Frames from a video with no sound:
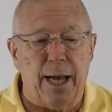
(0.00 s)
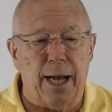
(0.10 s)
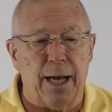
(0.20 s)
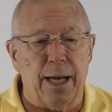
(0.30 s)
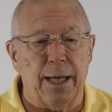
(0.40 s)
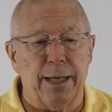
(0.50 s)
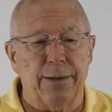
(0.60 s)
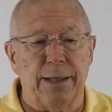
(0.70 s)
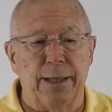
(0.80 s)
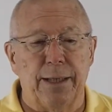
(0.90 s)
uh, and
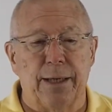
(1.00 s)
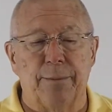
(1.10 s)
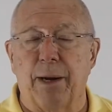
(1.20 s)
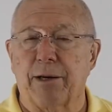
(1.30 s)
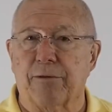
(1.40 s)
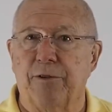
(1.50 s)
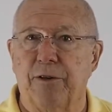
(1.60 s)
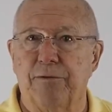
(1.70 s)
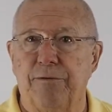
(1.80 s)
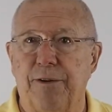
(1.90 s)
the uh,
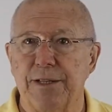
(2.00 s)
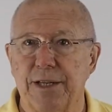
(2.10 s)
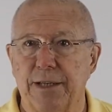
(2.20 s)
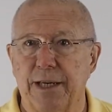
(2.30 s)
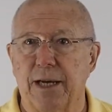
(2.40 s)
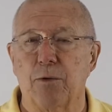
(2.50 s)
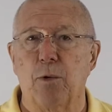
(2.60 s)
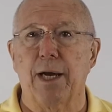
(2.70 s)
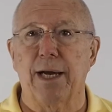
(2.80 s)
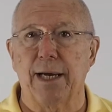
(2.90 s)
microphone facing the other
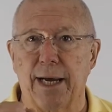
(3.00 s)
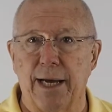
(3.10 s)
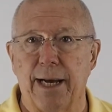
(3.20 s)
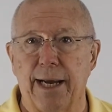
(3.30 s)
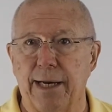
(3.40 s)
way and